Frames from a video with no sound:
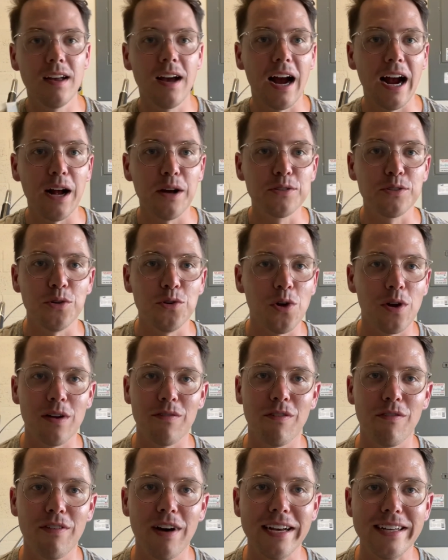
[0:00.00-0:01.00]
I also don't have
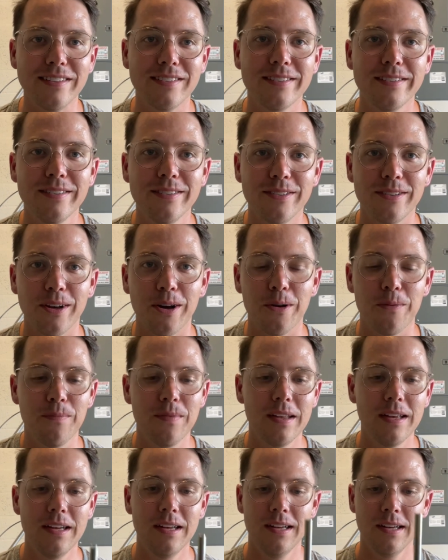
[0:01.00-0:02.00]
a vise, so
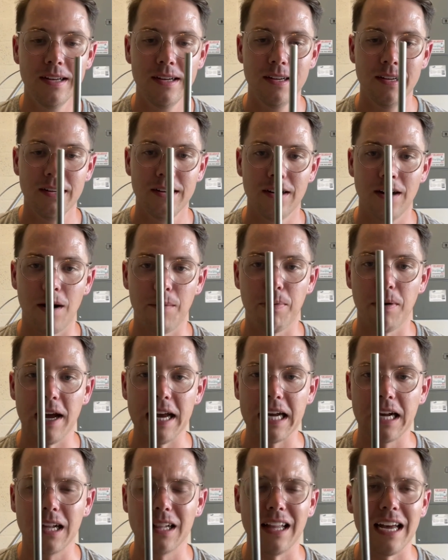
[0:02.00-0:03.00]
I'll
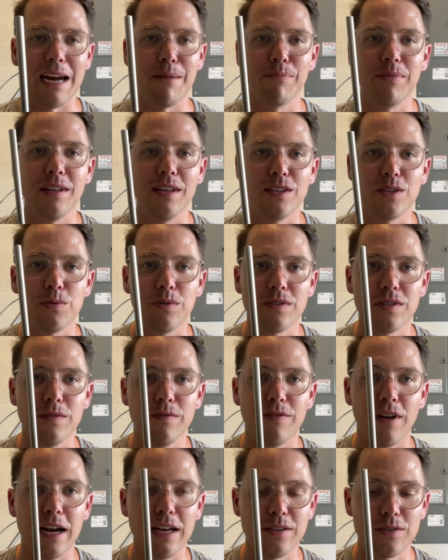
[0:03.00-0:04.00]
probably clamp this with some
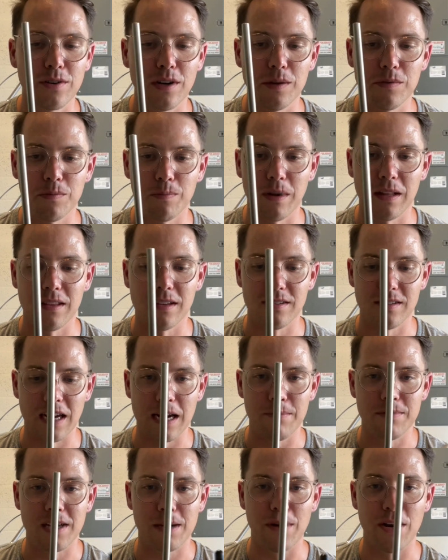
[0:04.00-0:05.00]
vice grips, but at the
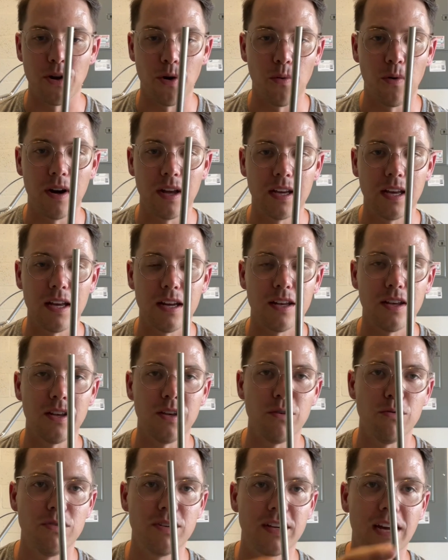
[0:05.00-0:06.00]
same time, I don't want to get
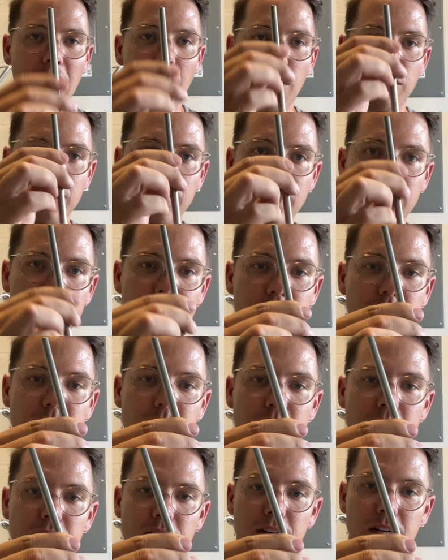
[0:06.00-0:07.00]
huge gouges
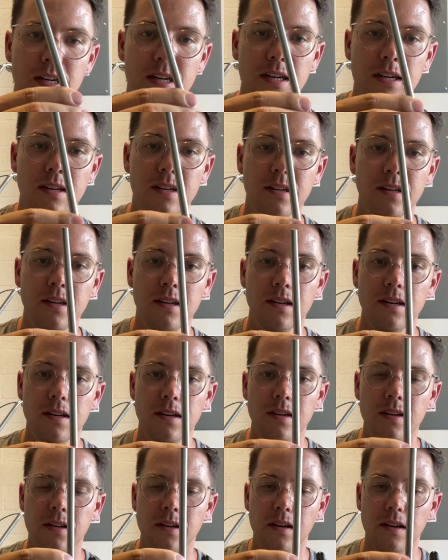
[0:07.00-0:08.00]

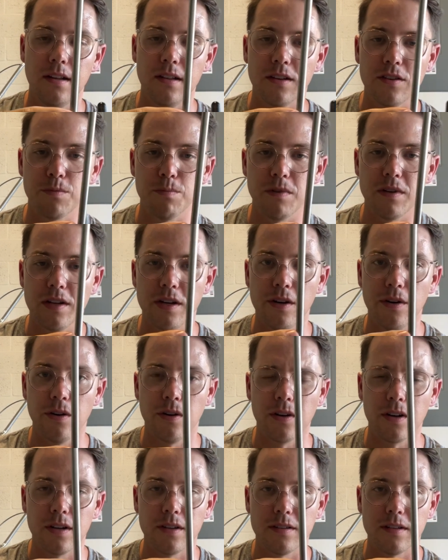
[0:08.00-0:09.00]
in this material,
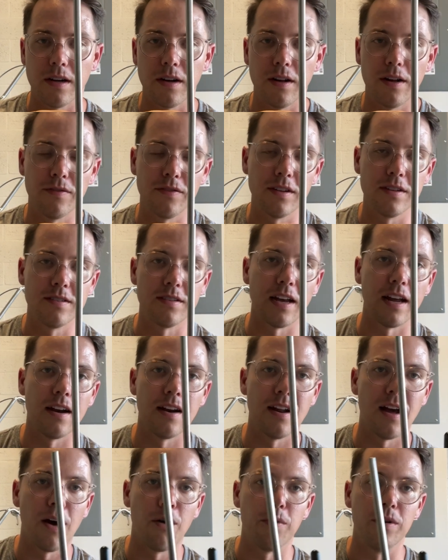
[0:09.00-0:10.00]
because then I'll have to sand it
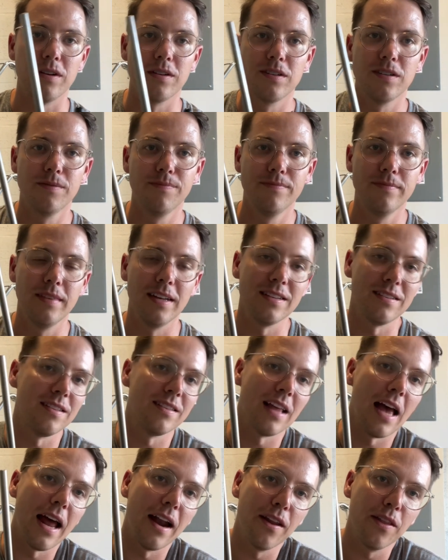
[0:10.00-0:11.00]
out, which isn't
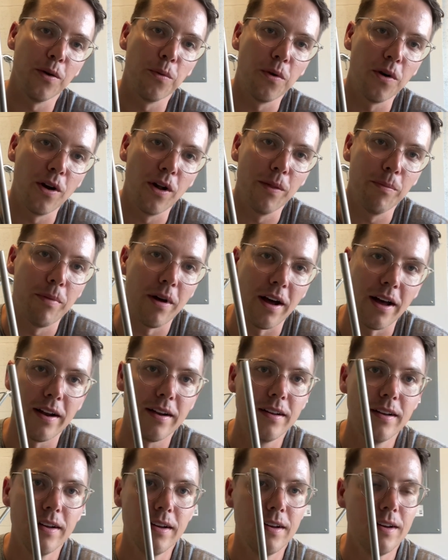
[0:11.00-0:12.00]
the end of the world,
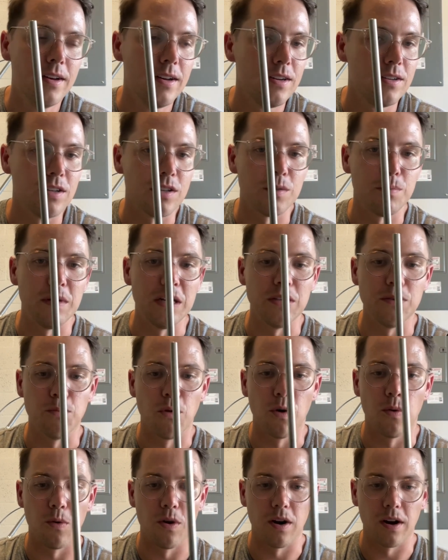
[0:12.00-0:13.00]
but just means
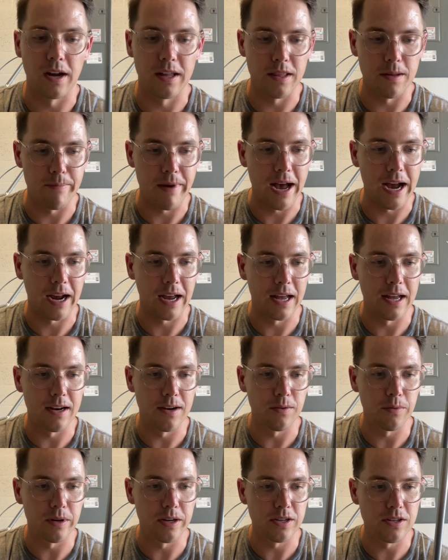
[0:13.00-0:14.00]
more work on the back end,
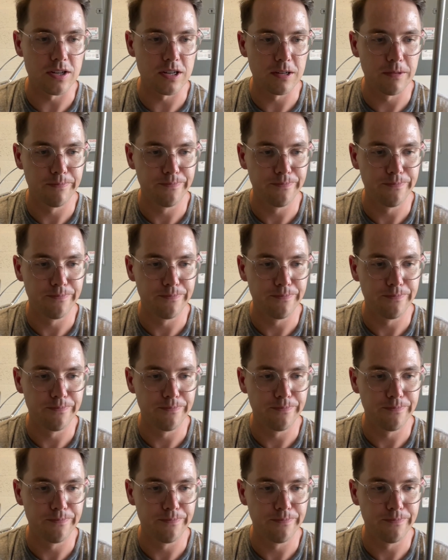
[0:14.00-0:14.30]
which